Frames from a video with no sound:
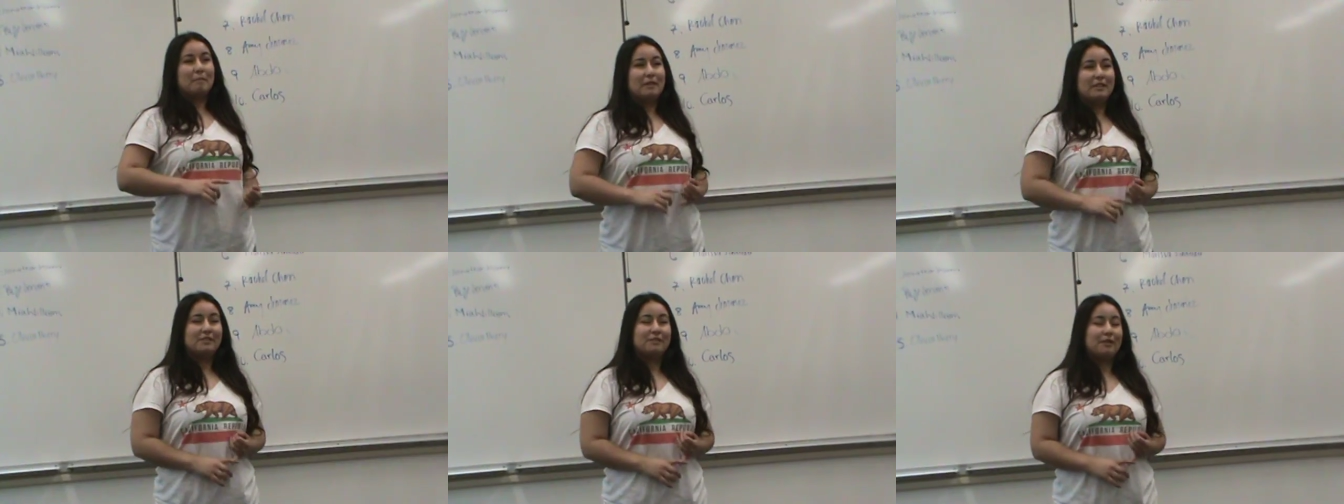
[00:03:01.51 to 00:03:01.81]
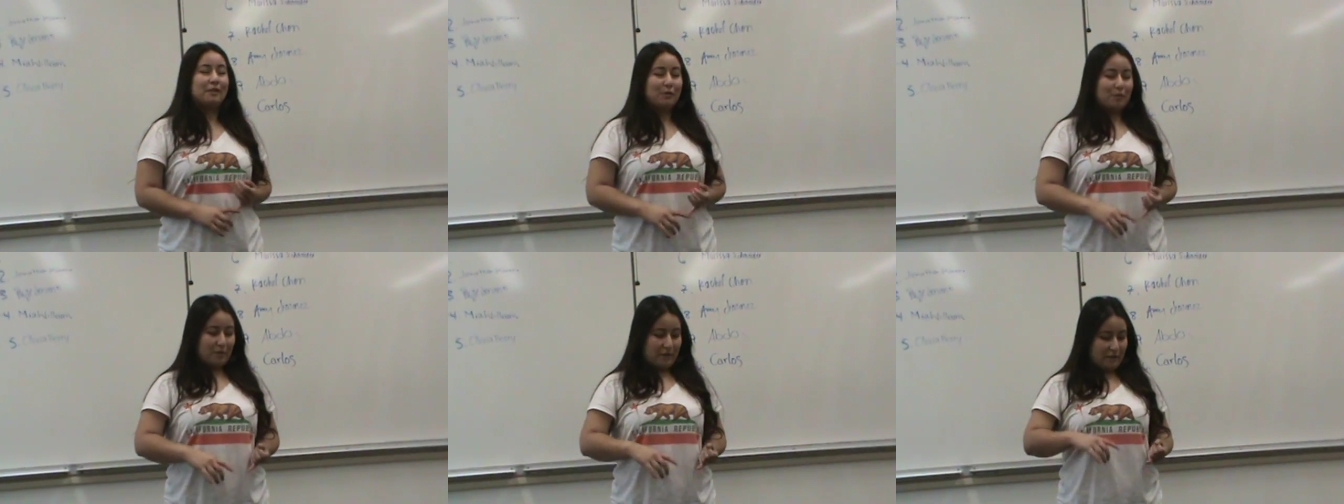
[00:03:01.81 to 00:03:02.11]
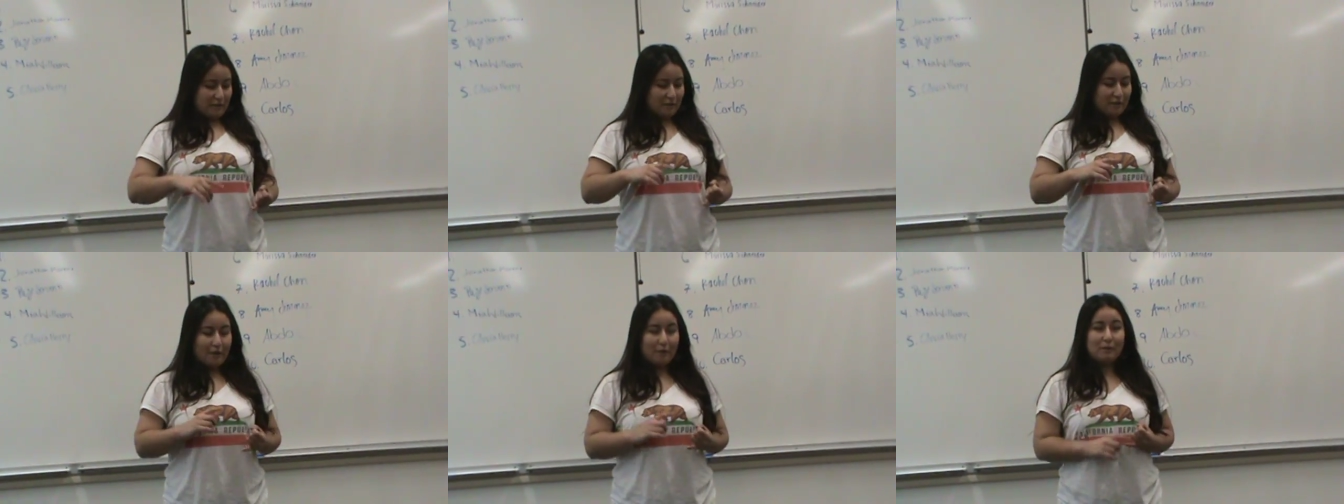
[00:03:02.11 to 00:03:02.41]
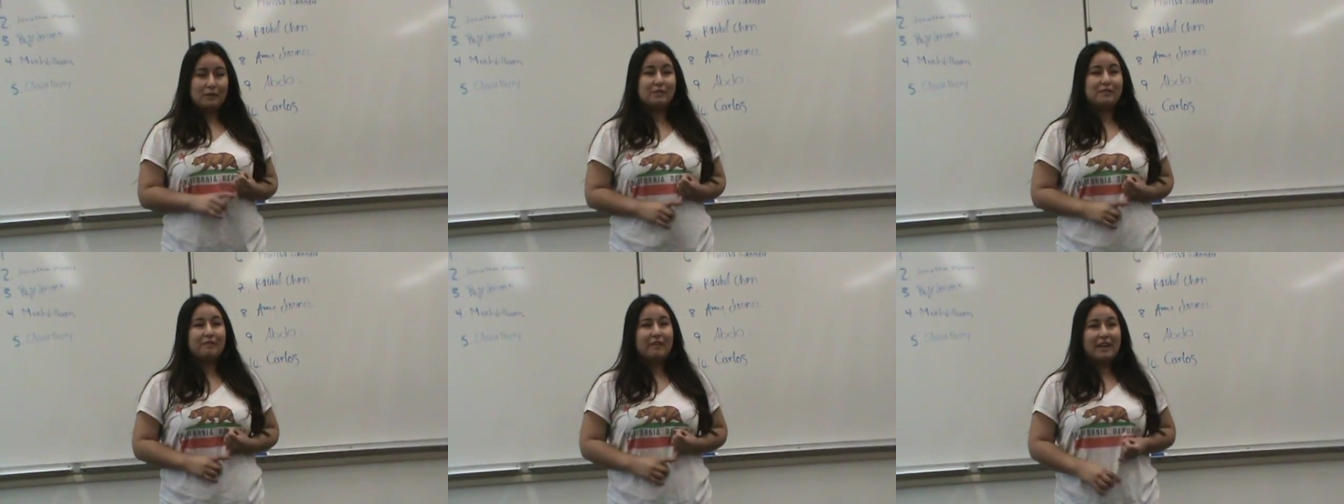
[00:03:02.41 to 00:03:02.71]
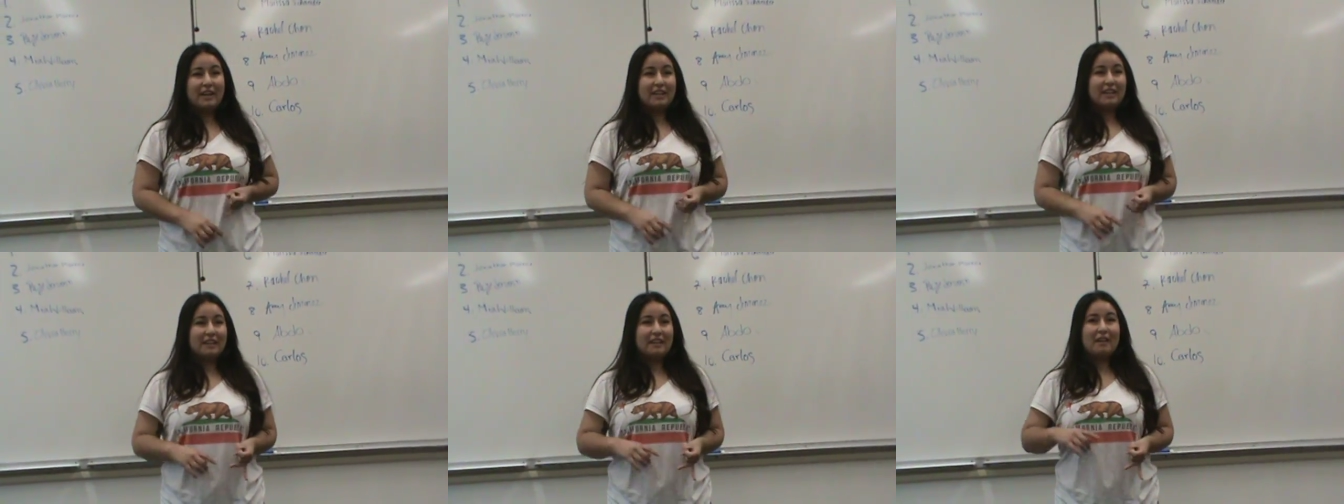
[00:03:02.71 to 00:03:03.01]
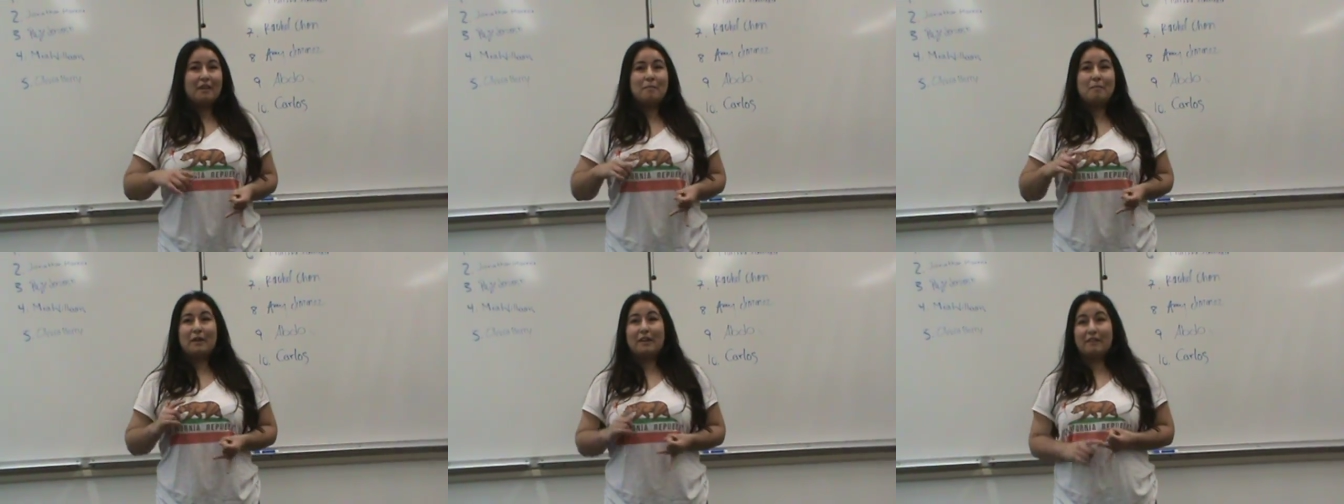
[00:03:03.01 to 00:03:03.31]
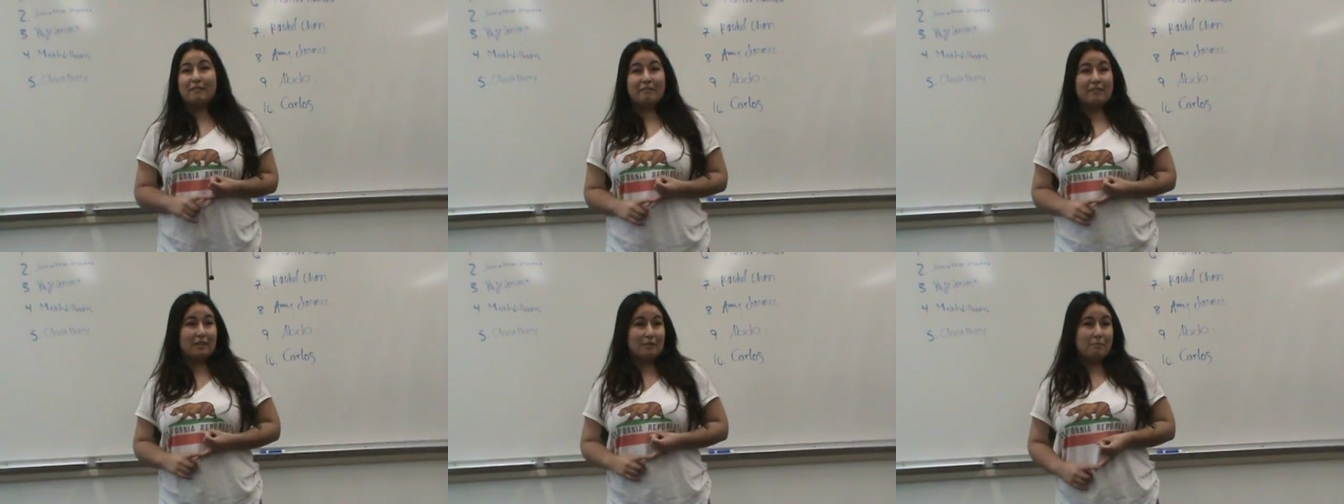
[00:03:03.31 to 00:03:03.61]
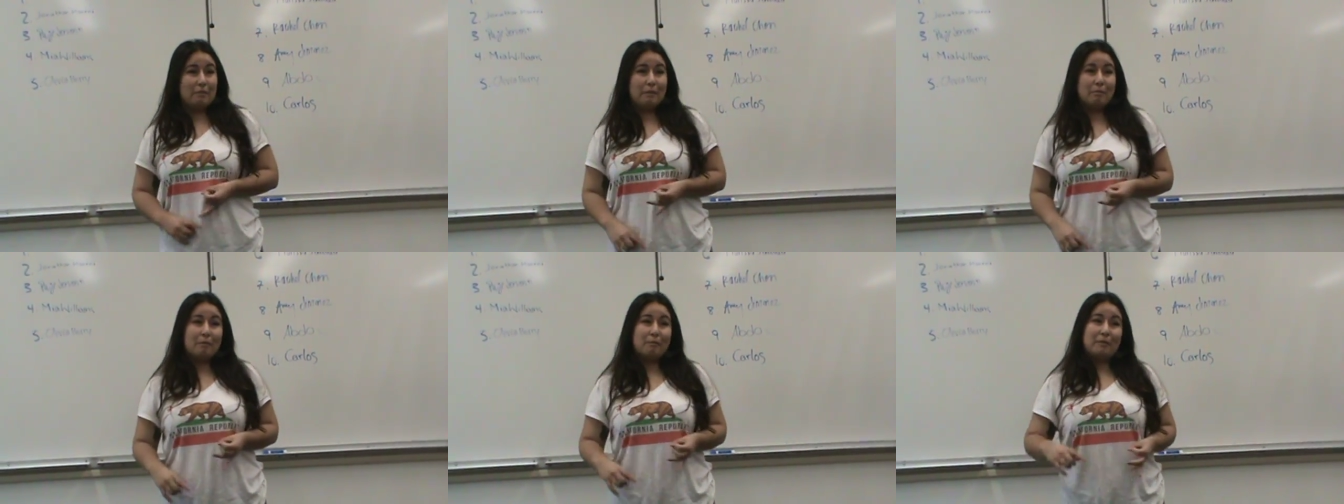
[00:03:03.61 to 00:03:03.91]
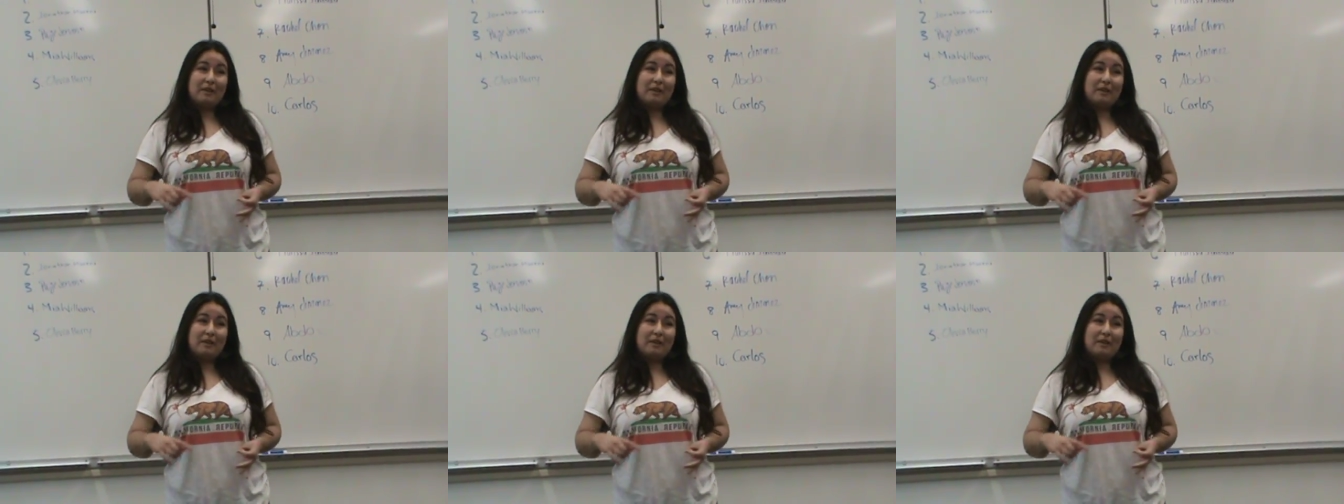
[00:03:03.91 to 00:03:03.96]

best friend were either always fighting, making fun of people,